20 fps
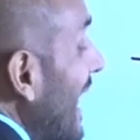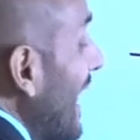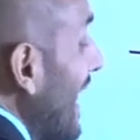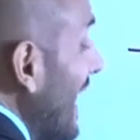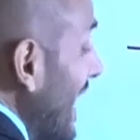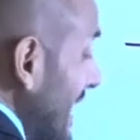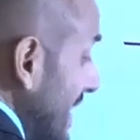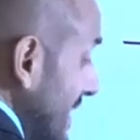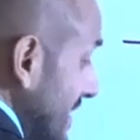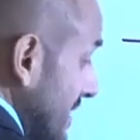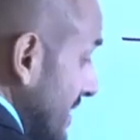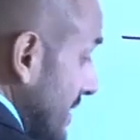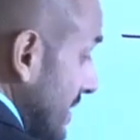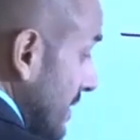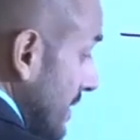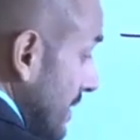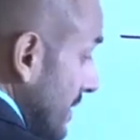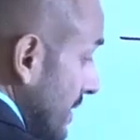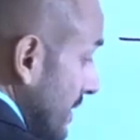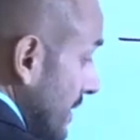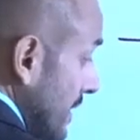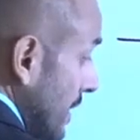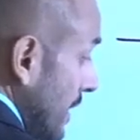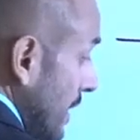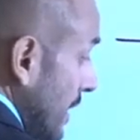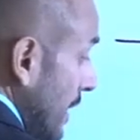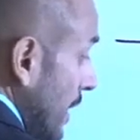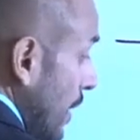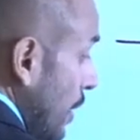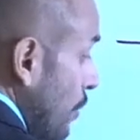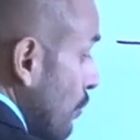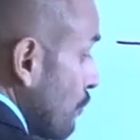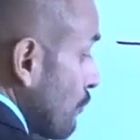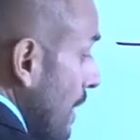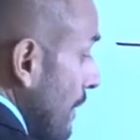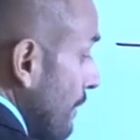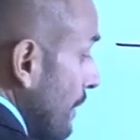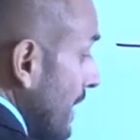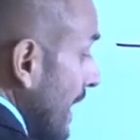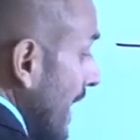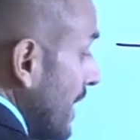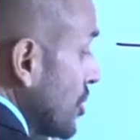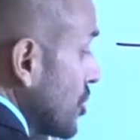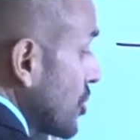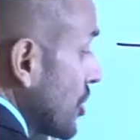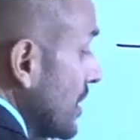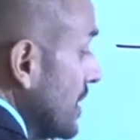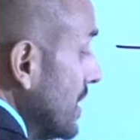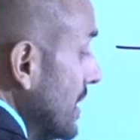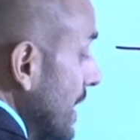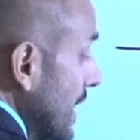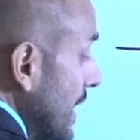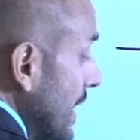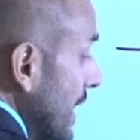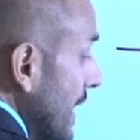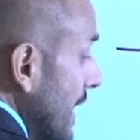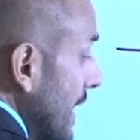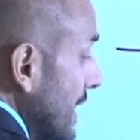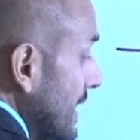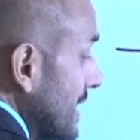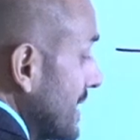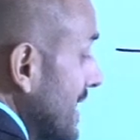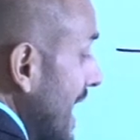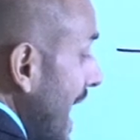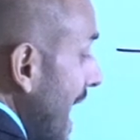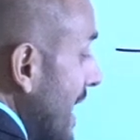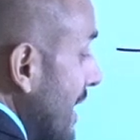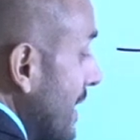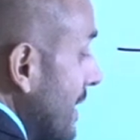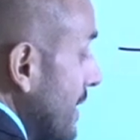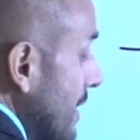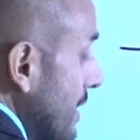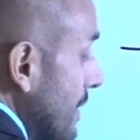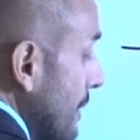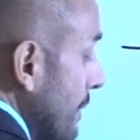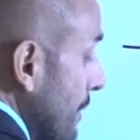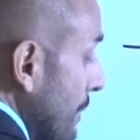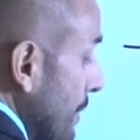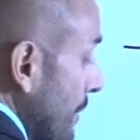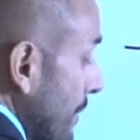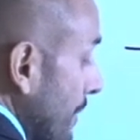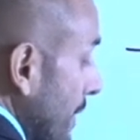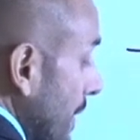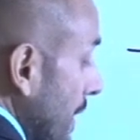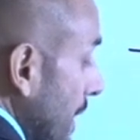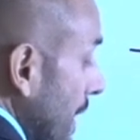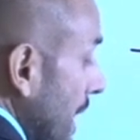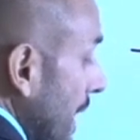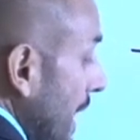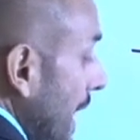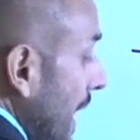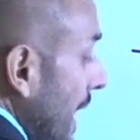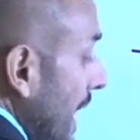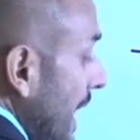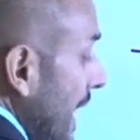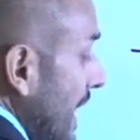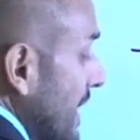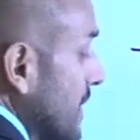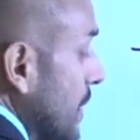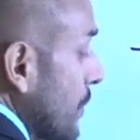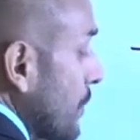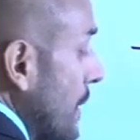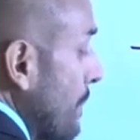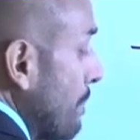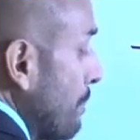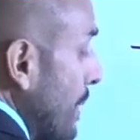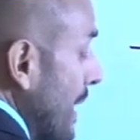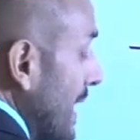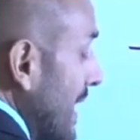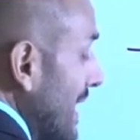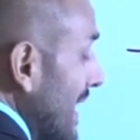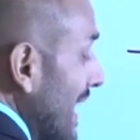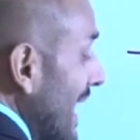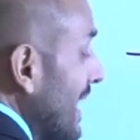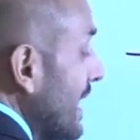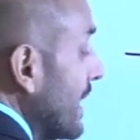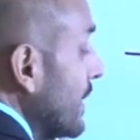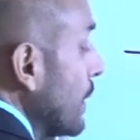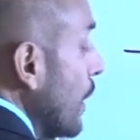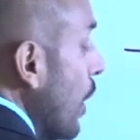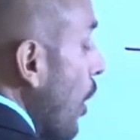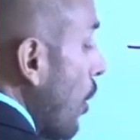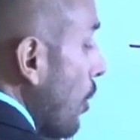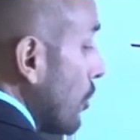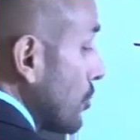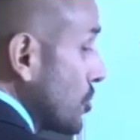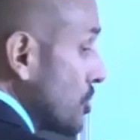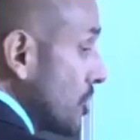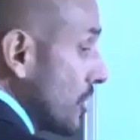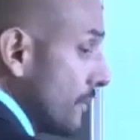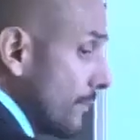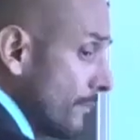is Revelation 10. It's a repeat and enlarge.